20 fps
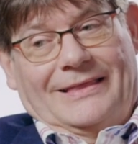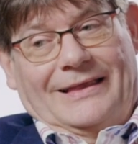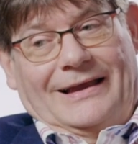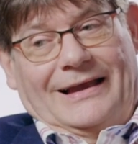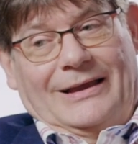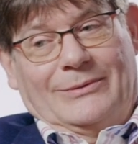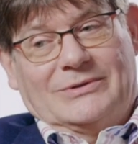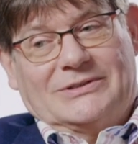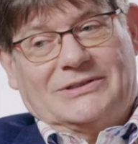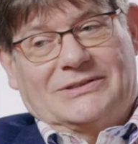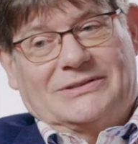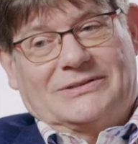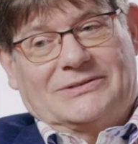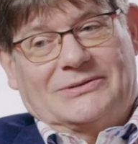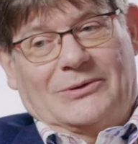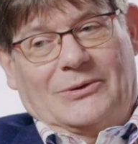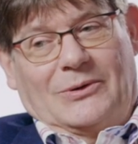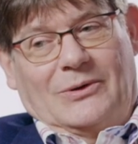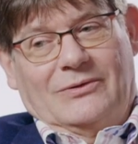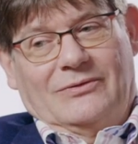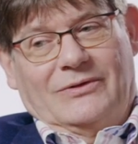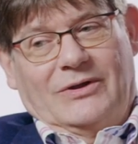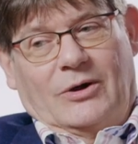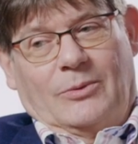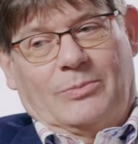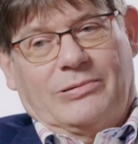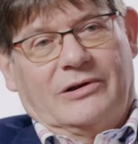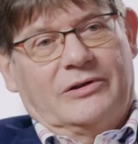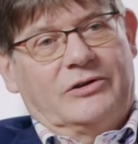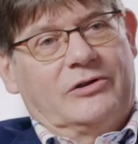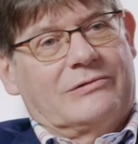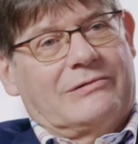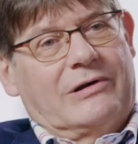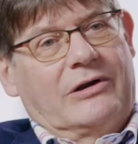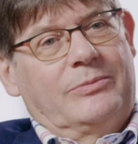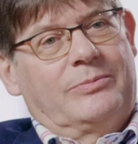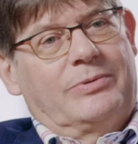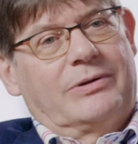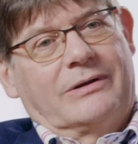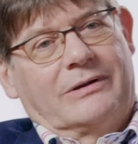I was on the Opera
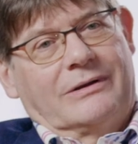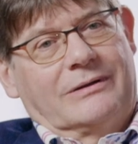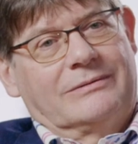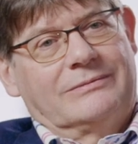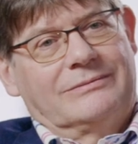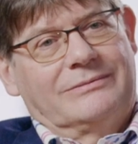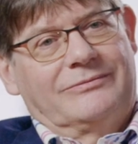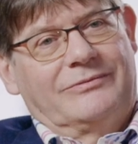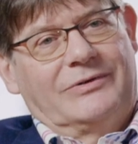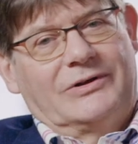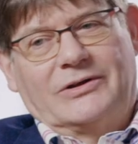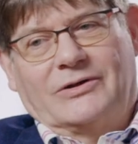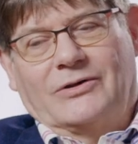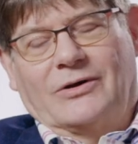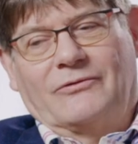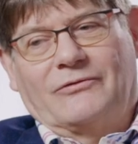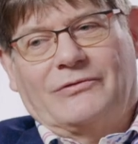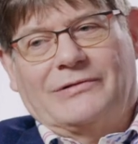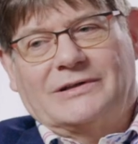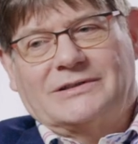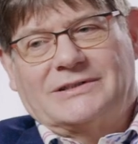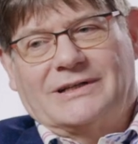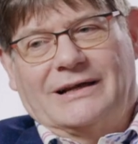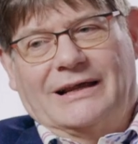Europa video conference,